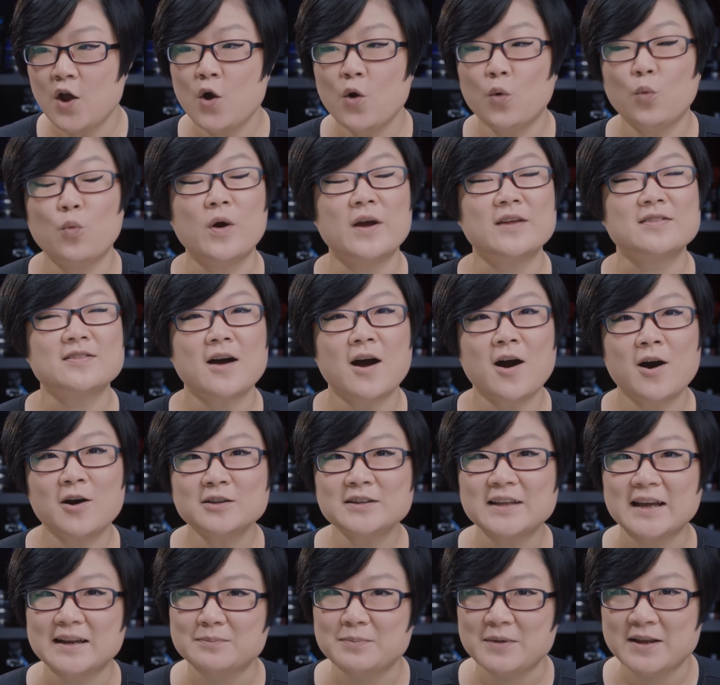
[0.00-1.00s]
With all
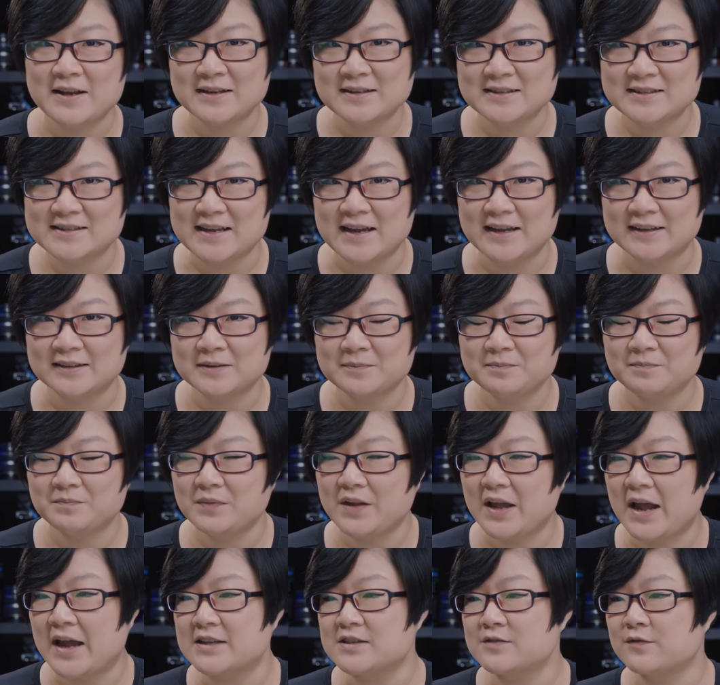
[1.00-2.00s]
that being said,
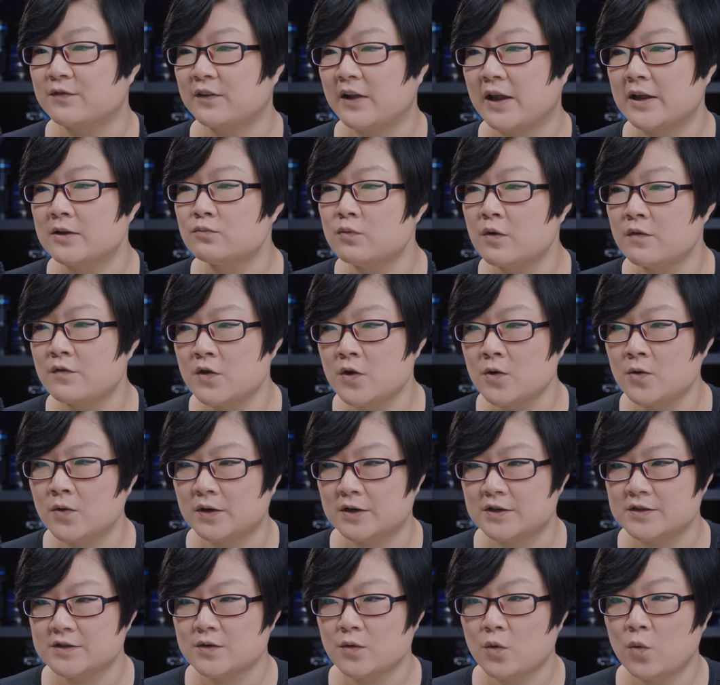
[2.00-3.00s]
as flight
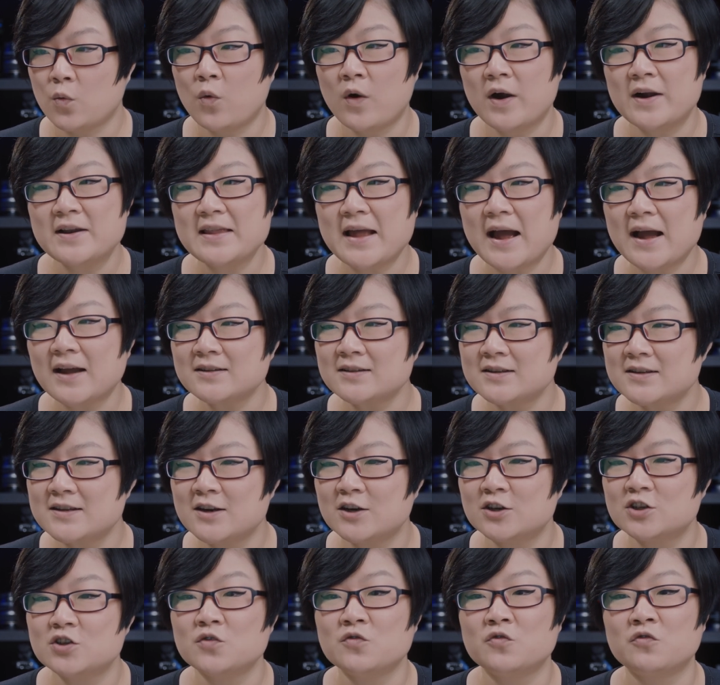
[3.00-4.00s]
reviewers, we're not
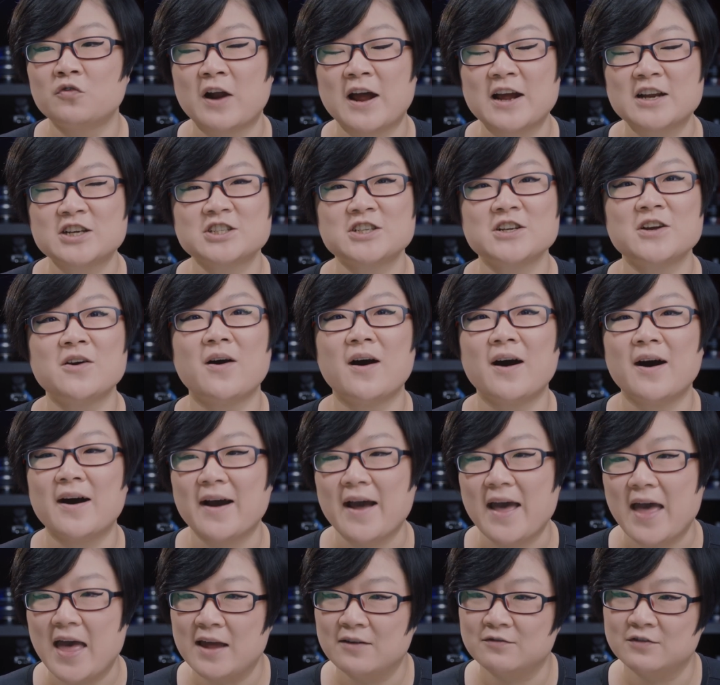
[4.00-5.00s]
here to rush you on
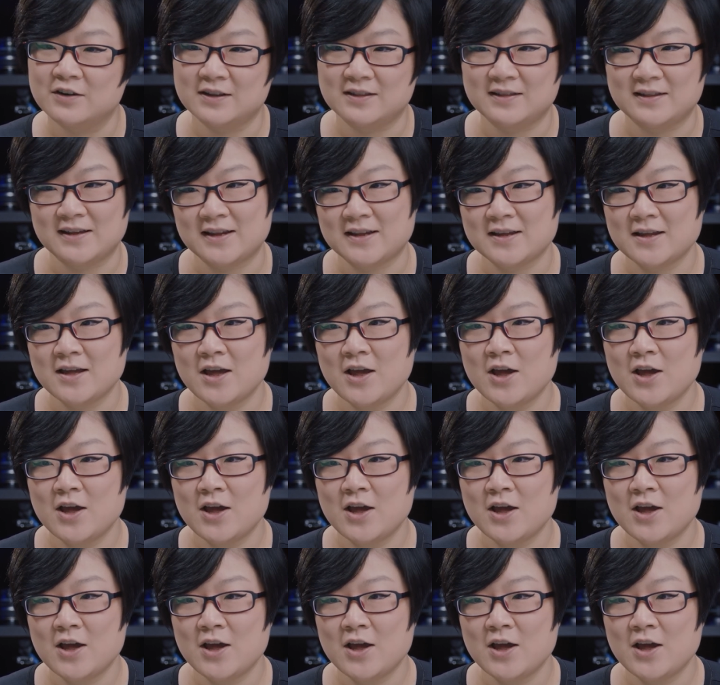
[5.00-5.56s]
everything.